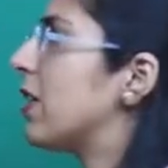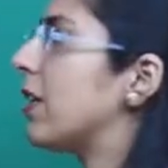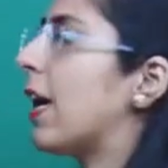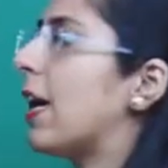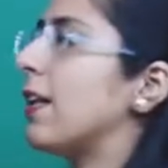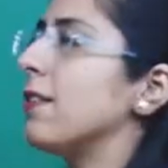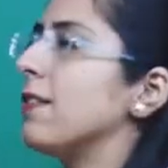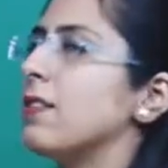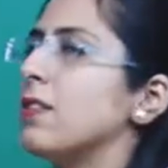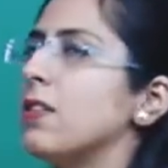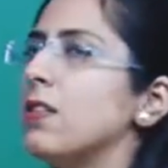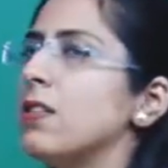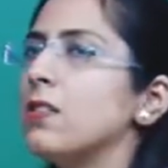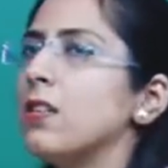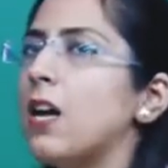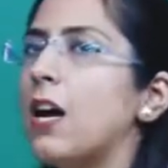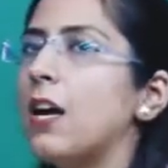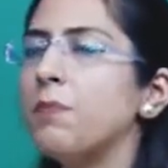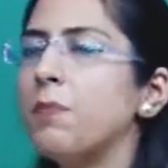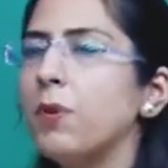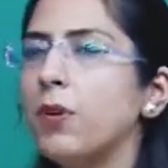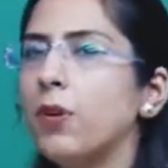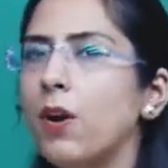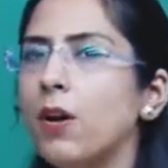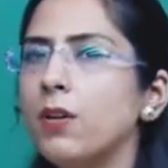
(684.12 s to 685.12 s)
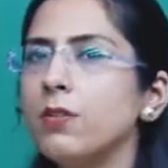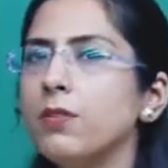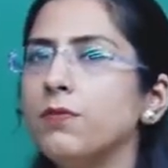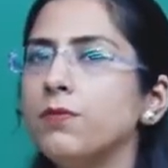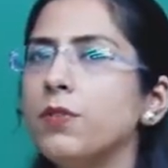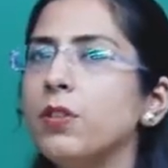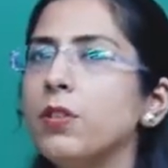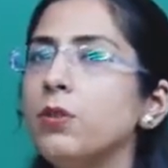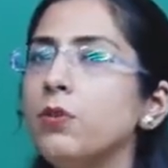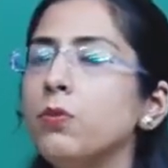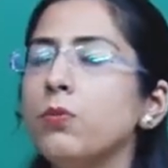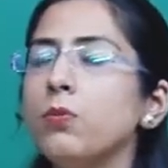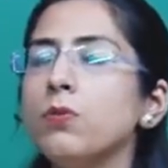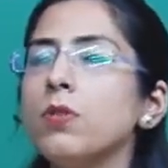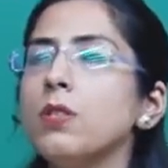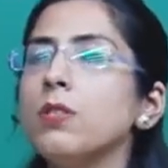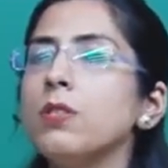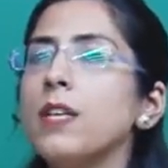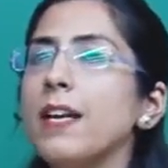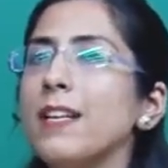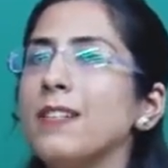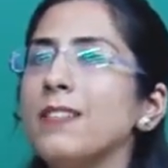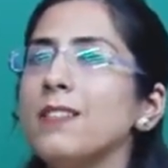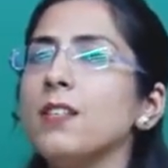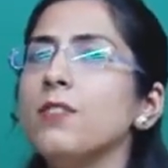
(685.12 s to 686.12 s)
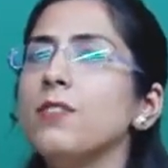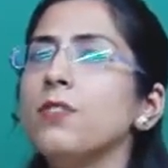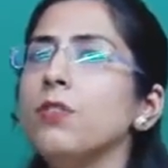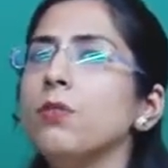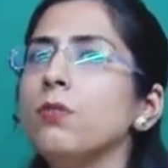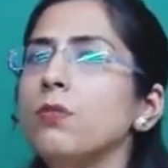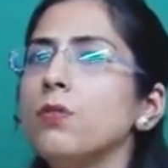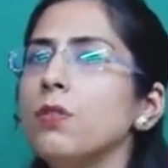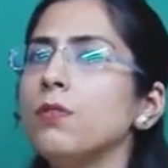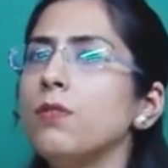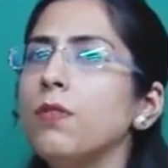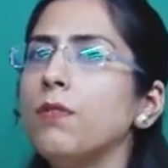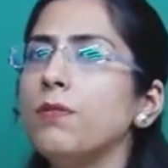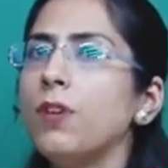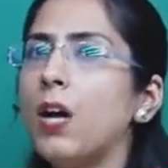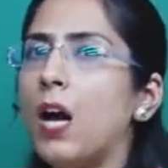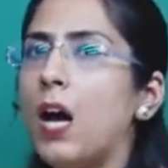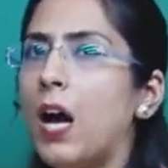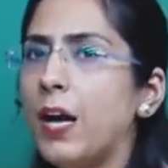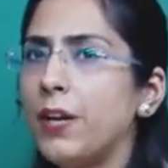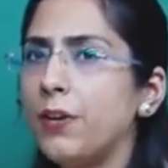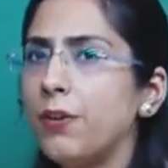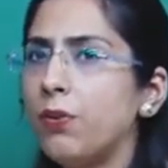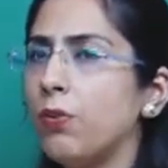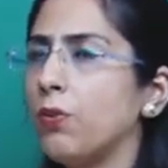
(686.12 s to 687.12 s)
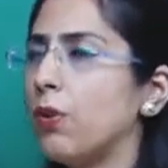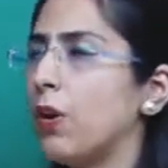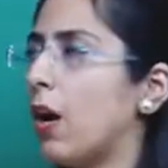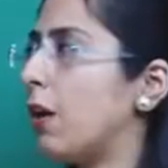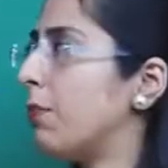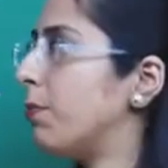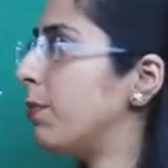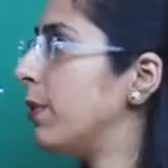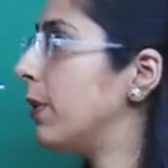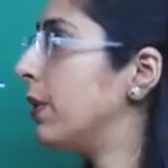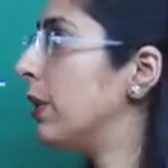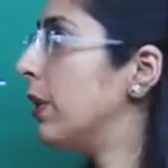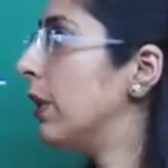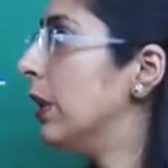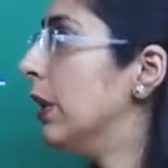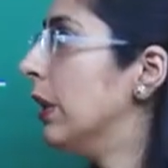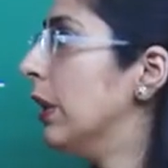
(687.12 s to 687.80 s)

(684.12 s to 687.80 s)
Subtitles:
cancers are because of the excess uses of the hydrocarbon.